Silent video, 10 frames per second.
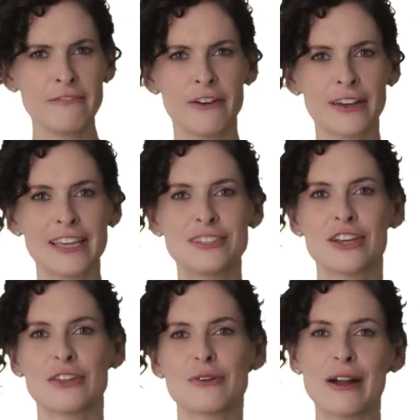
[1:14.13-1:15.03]
f*** each
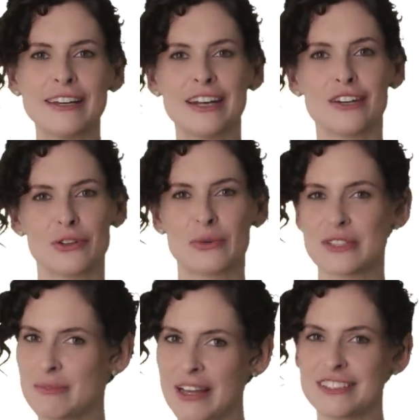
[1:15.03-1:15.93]
other right out of your
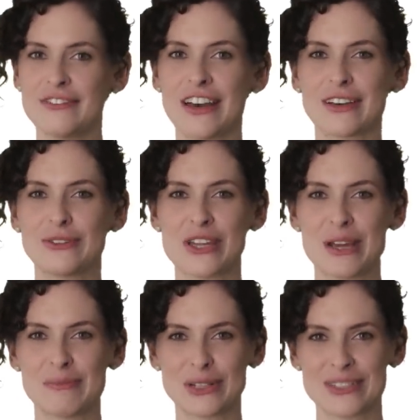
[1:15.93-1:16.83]
respective echo
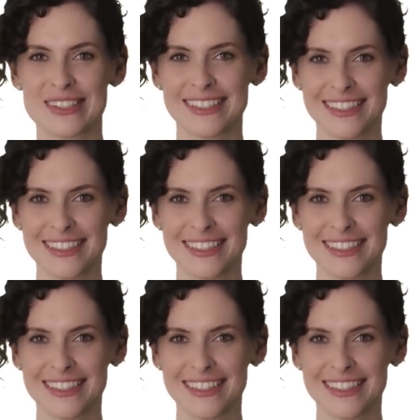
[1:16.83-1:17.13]
chambers.